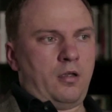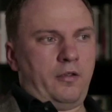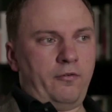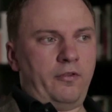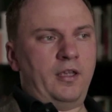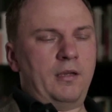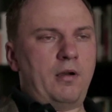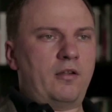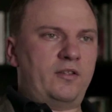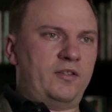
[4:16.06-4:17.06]
If you think
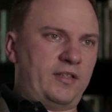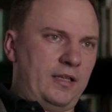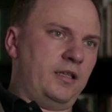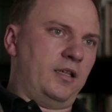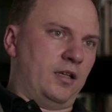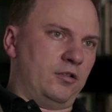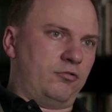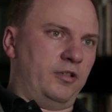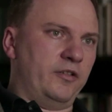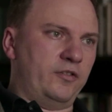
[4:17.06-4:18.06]
about sending
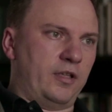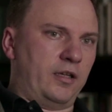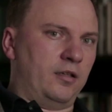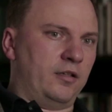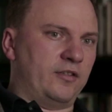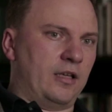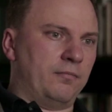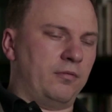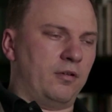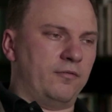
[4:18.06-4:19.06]
countries, take an
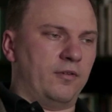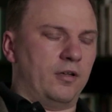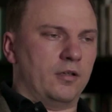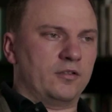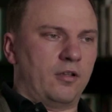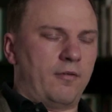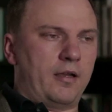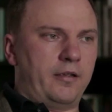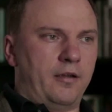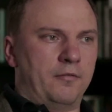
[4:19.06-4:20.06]
example of
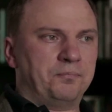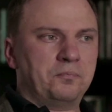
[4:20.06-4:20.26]
Slovakia